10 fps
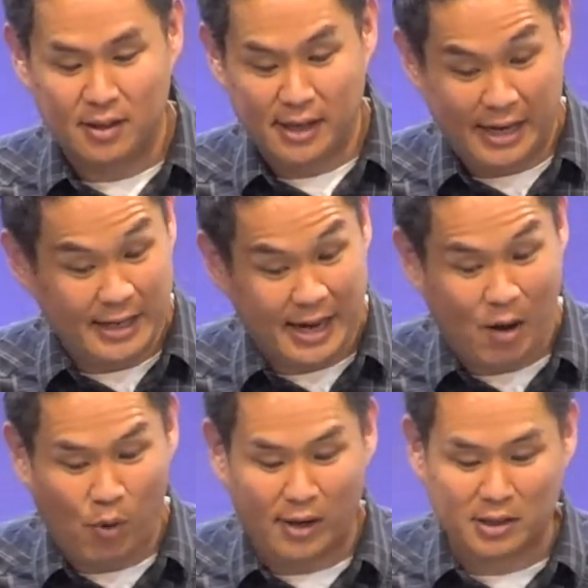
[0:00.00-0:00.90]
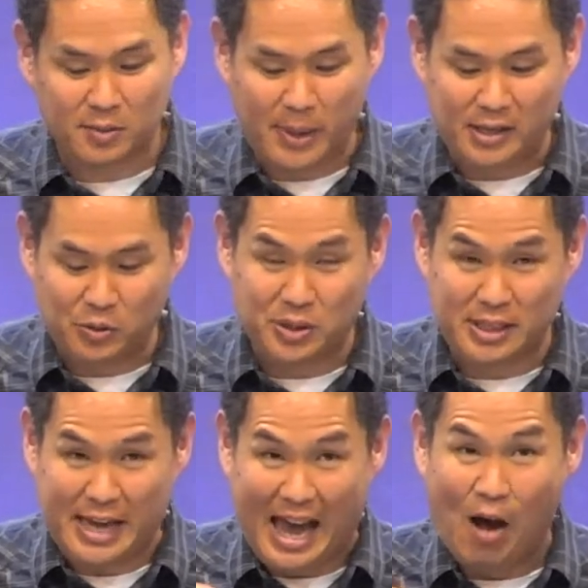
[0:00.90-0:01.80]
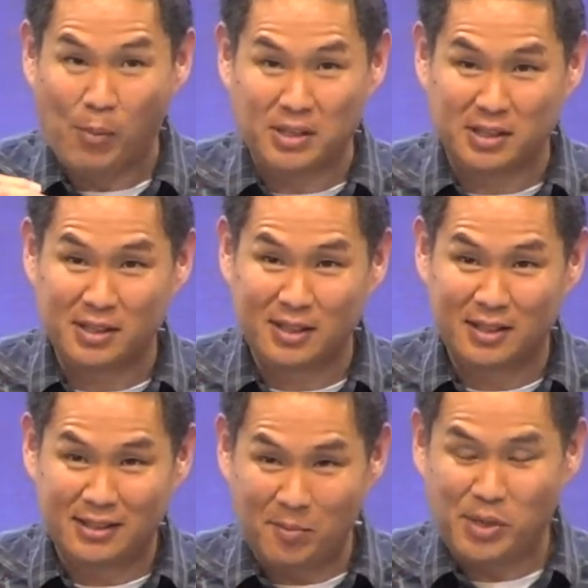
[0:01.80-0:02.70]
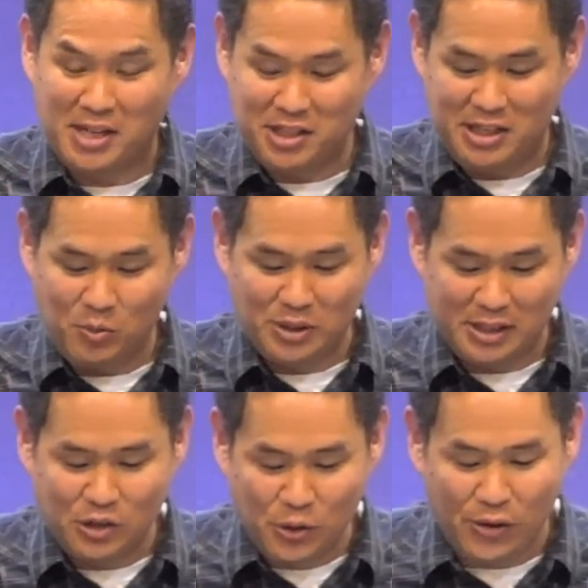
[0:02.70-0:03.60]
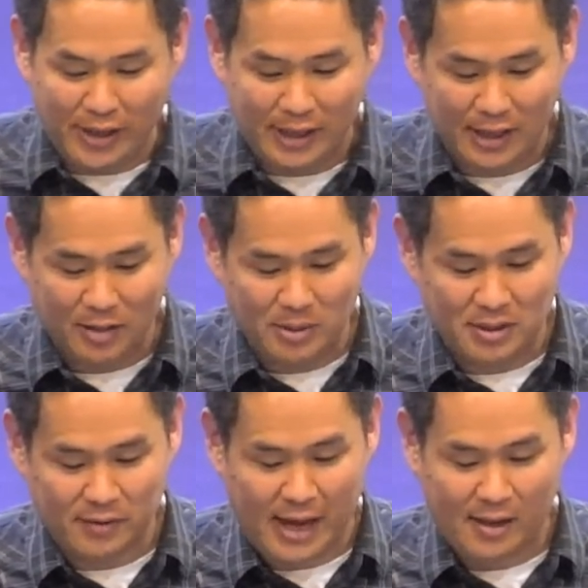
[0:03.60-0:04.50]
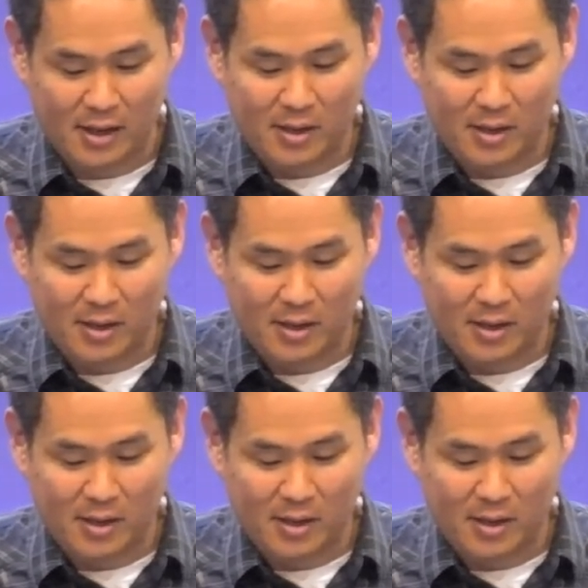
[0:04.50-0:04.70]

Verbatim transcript: And again, I wanted to make you see how much temptation he was enduring in the midst of that.